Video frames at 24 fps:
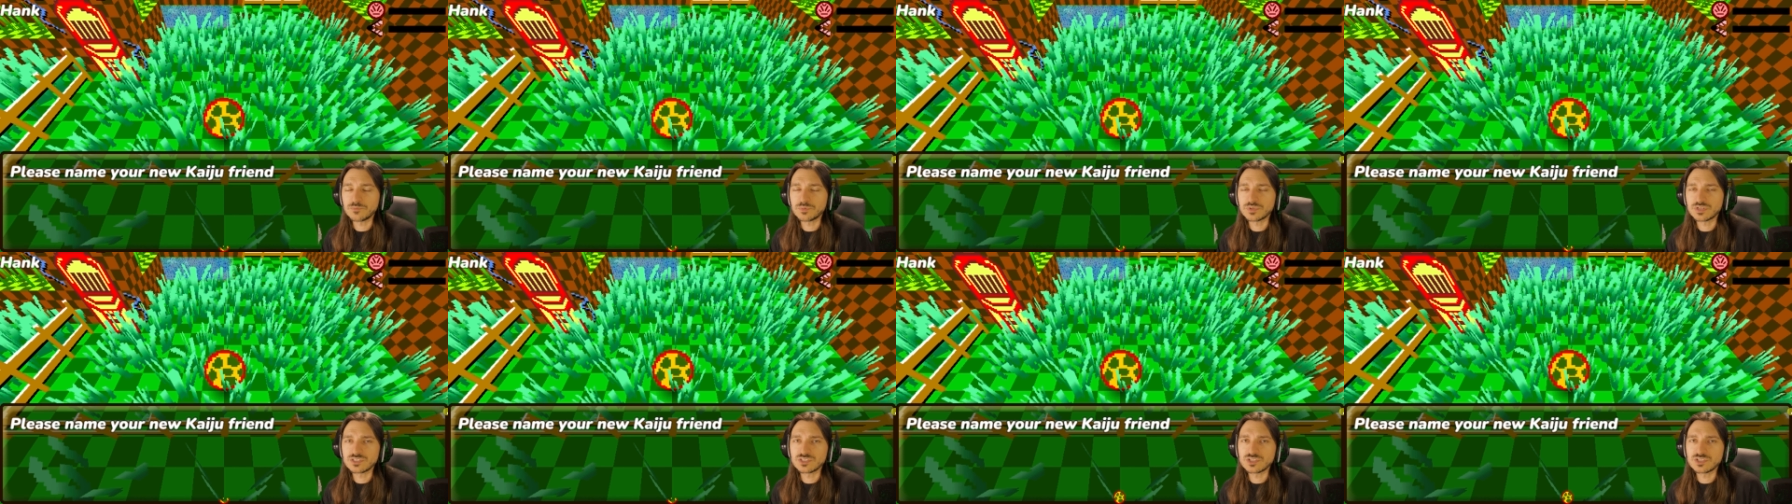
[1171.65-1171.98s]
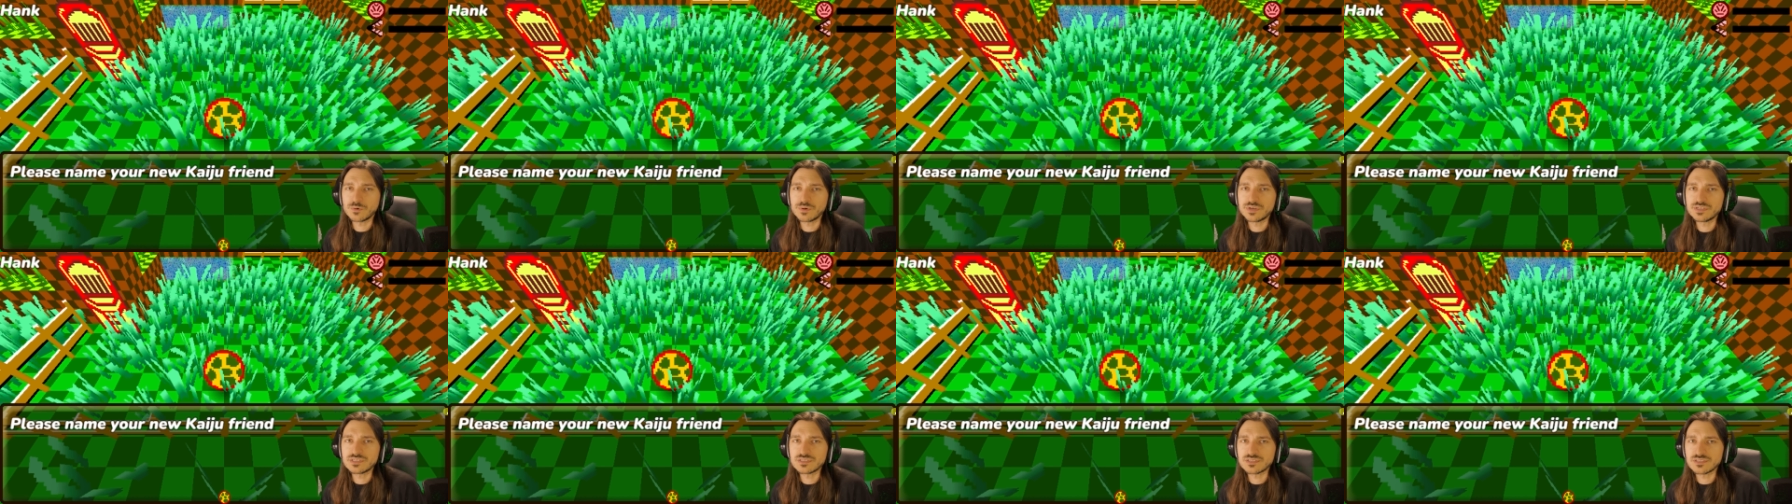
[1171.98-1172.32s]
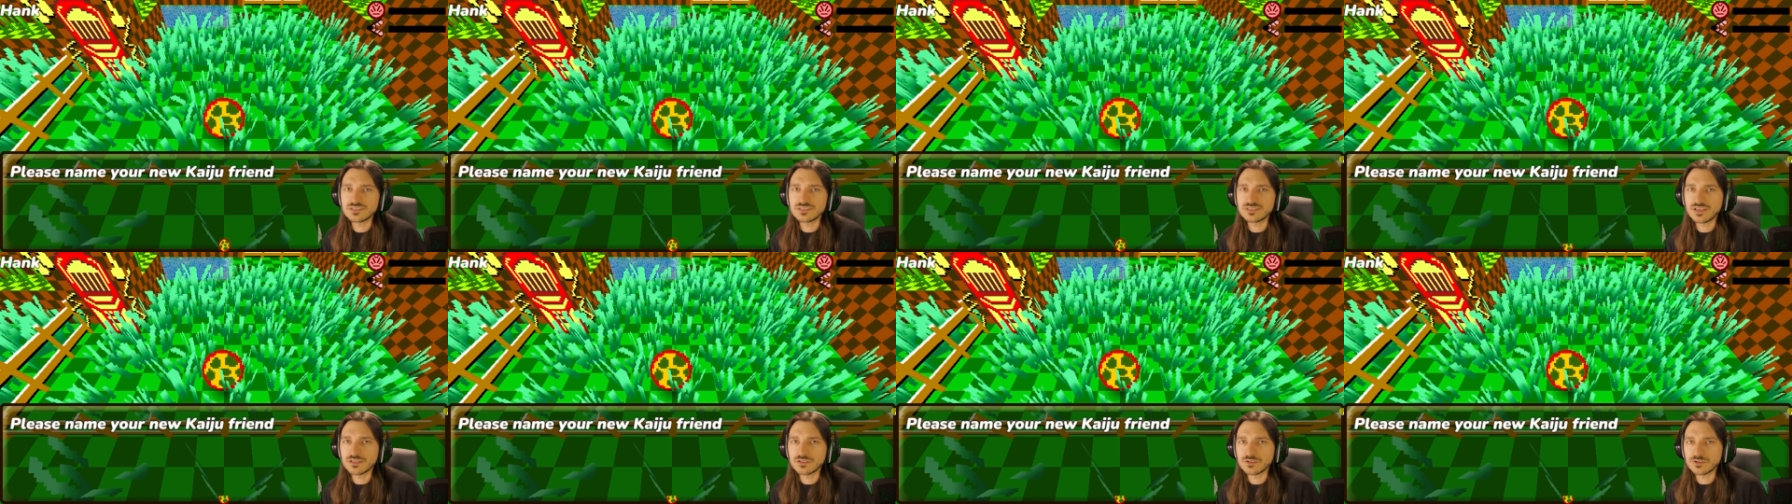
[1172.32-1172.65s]
but it's always
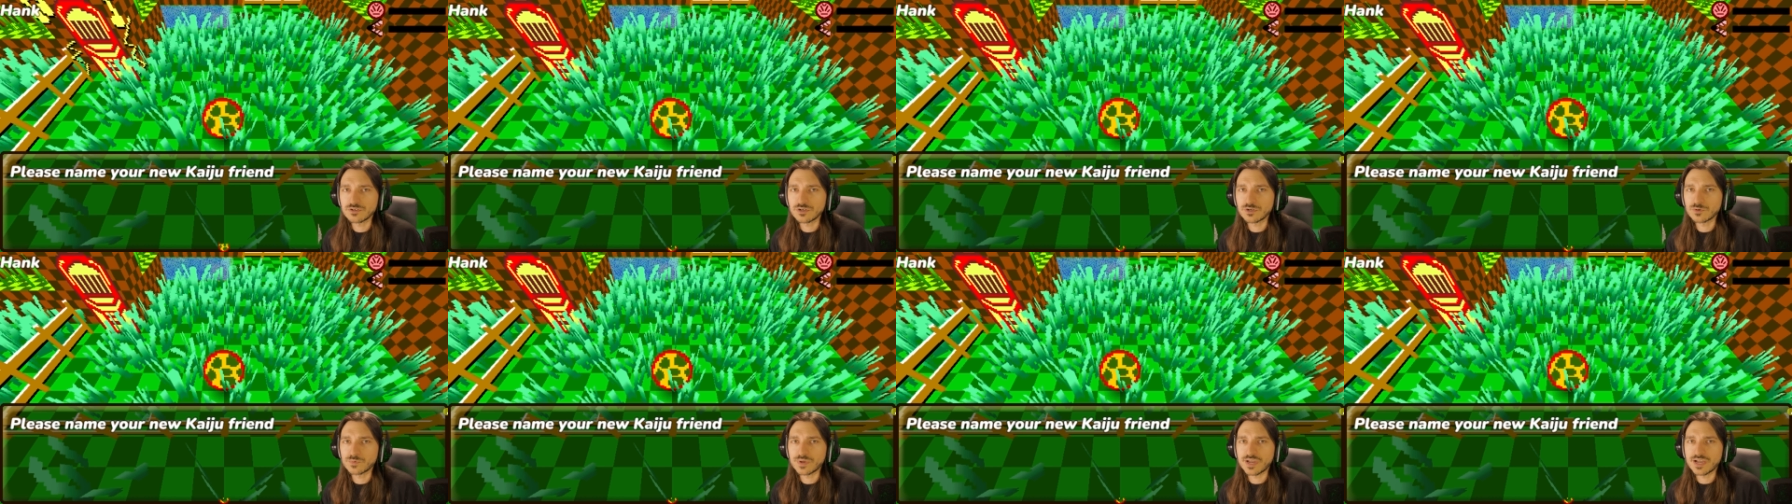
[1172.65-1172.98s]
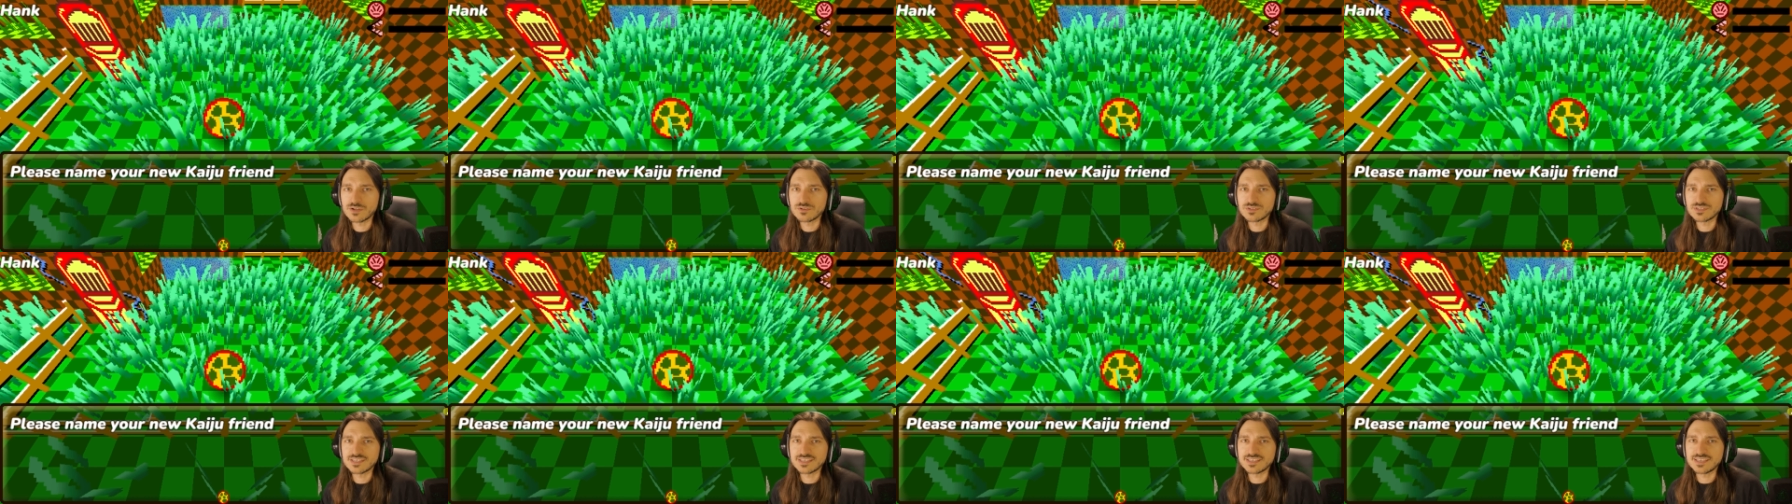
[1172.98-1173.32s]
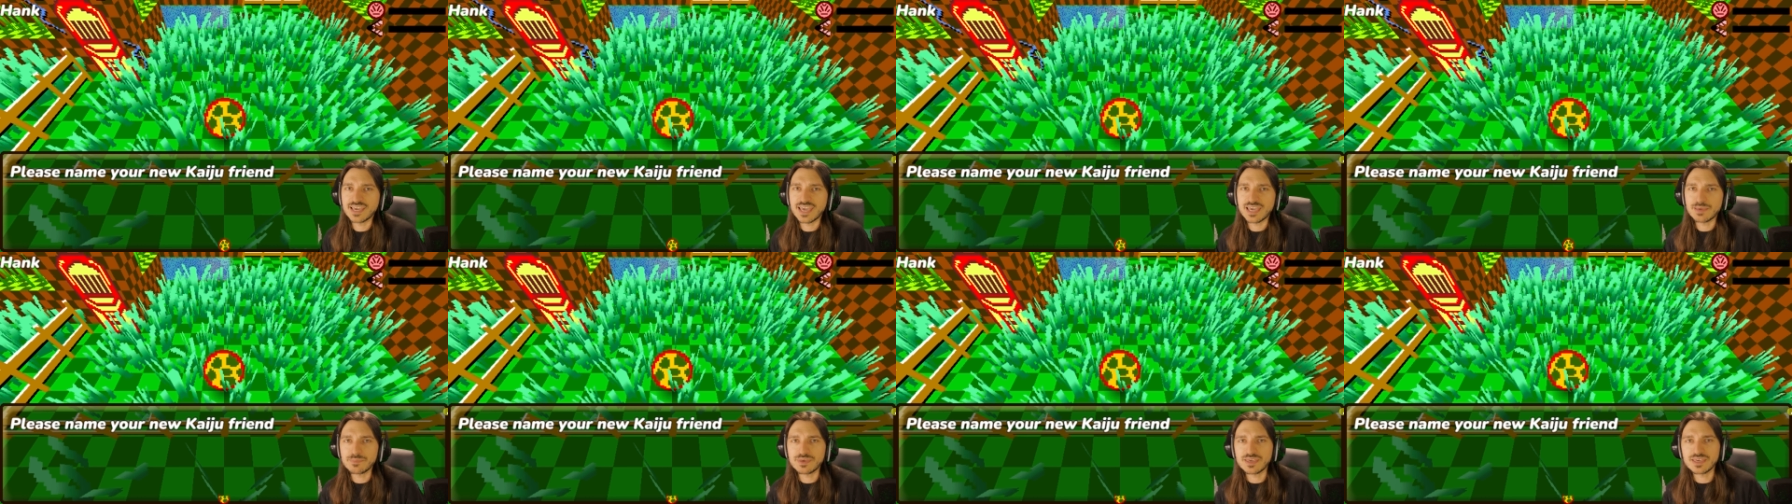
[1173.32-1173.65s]
centered around
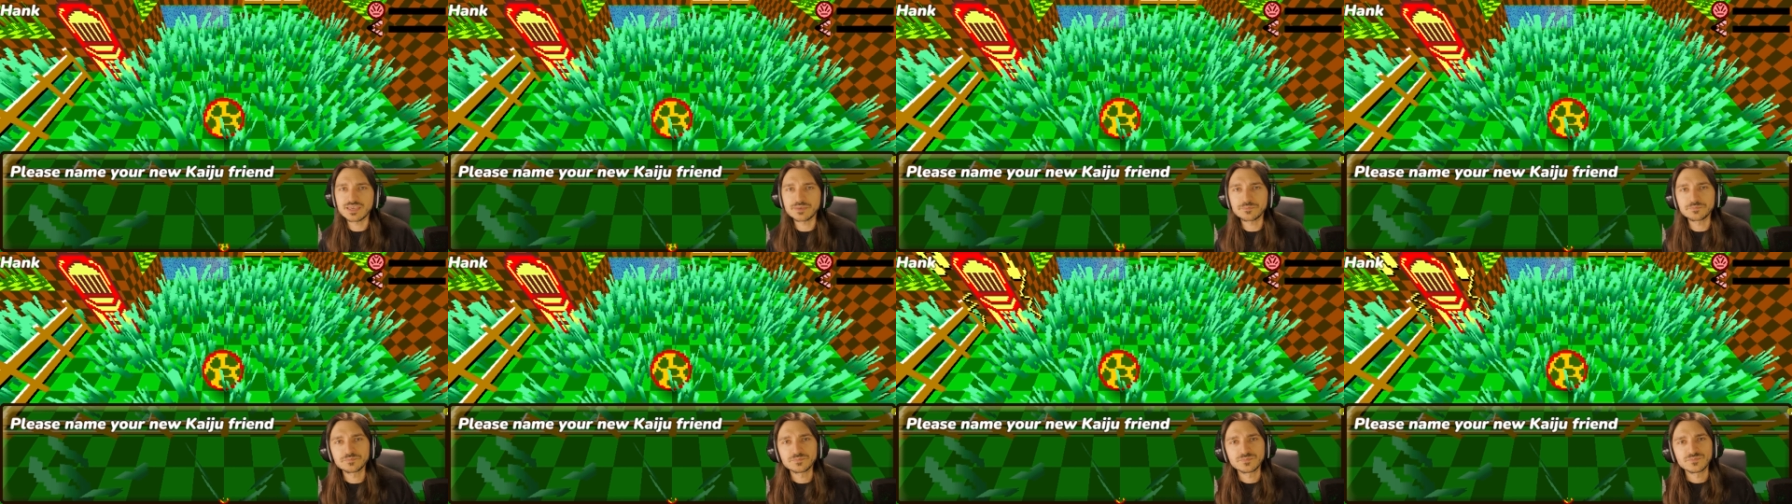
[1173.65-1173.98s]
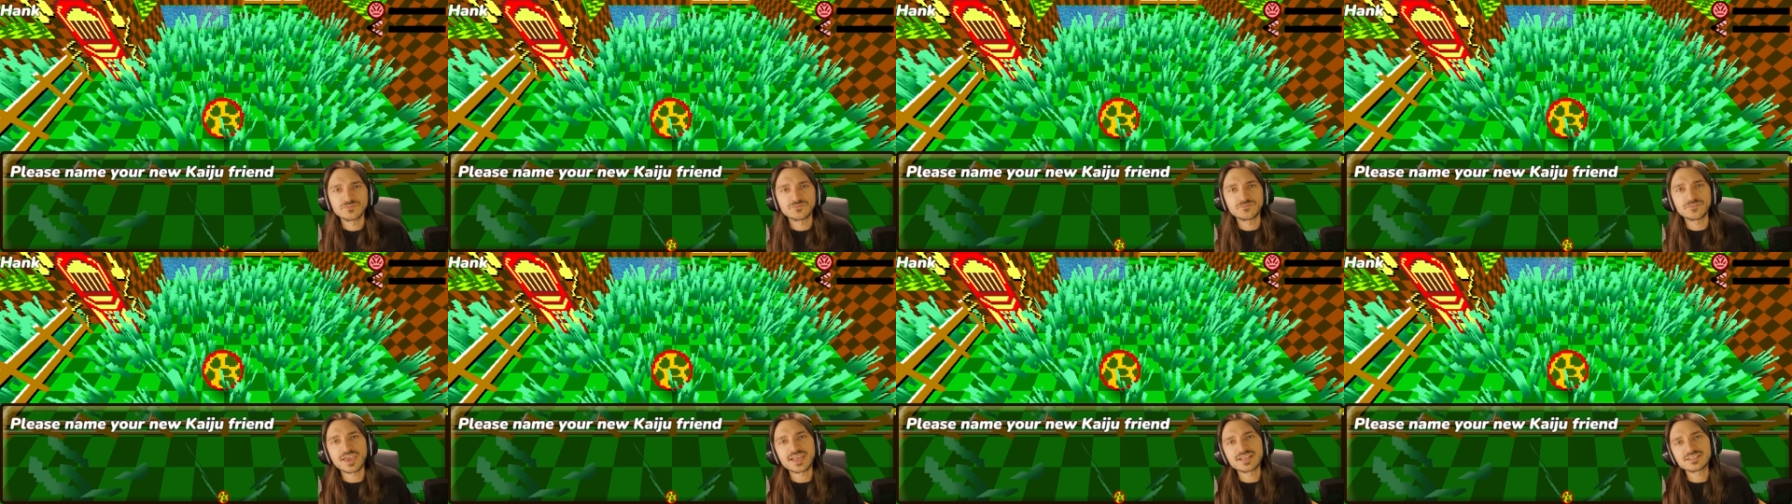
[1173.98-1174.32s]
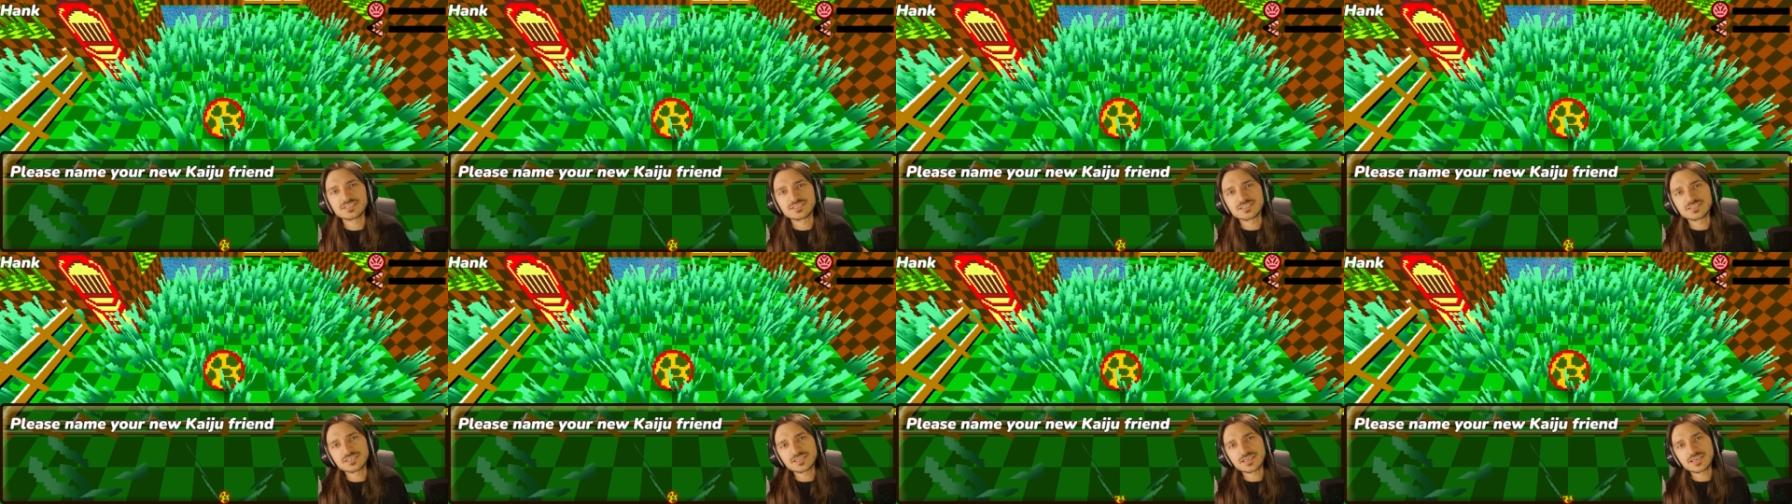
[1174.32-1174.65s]
gaming,
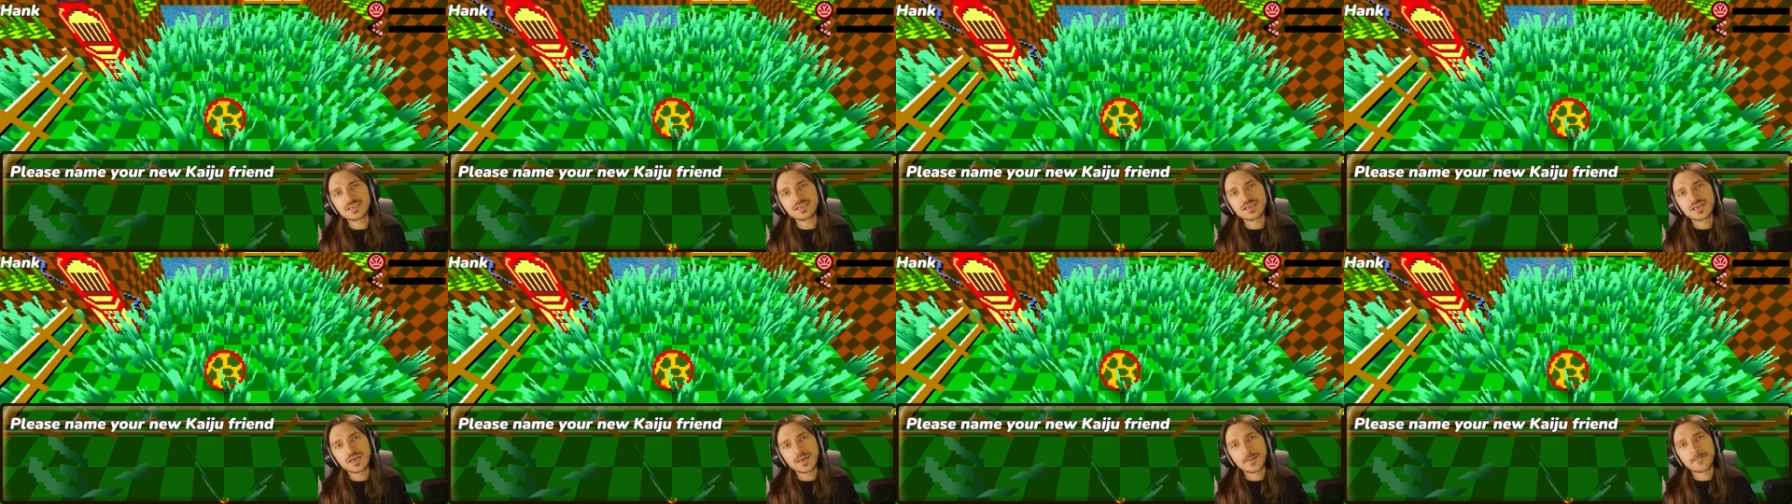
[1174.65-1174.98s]
fantasy,